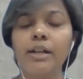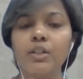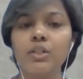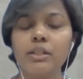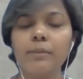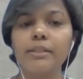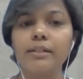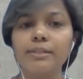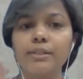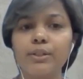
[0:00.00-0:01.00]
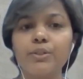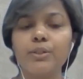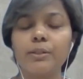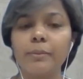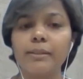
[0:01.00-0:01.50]
shanamata hata
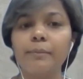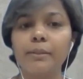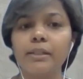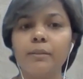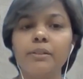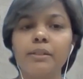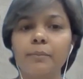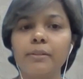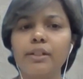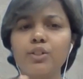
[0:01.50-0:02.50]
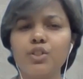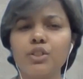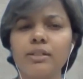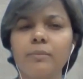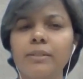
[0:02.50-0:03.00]
karashana matiya matiya matiya matiya
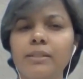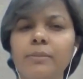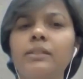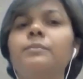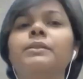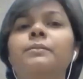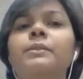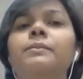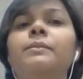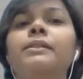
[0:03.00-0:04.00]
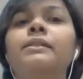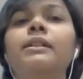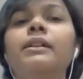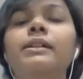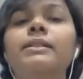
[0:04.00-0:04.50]
kushanamata matiya matiya matiya.
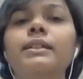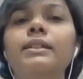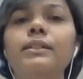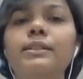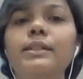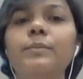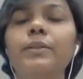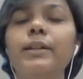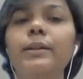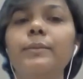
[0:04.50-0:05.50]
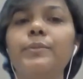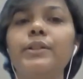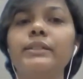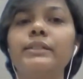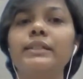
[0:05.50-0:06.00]
Take a deep healing
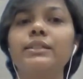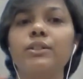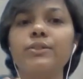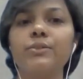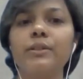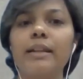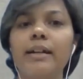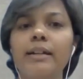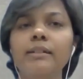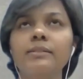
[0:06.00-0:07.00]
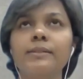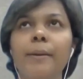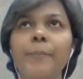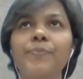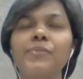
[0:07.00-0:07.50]
breath in, just relax.
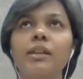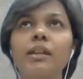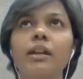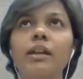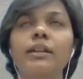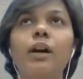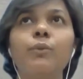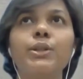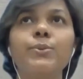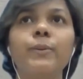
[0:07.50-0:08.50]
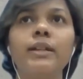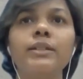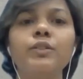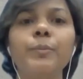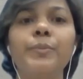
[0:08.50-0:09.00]
Now
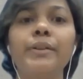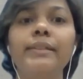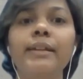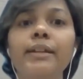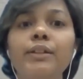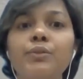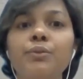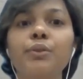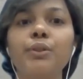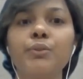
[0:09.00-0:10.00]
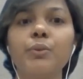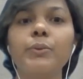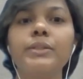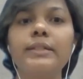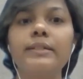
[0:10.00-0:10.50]
visualize your breathing in through your
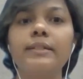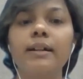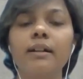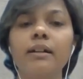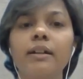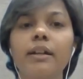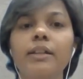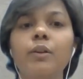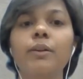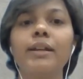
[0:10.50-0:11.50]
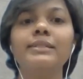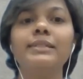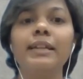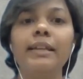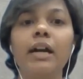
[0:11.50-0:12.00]
throat area and your
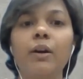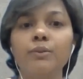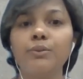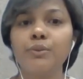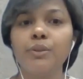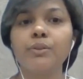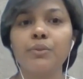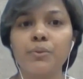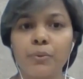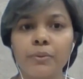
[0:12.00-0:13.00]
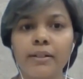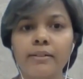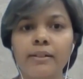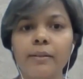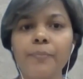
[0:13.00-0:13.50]
exhaling out through your throat
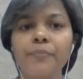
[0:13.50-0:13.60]
area.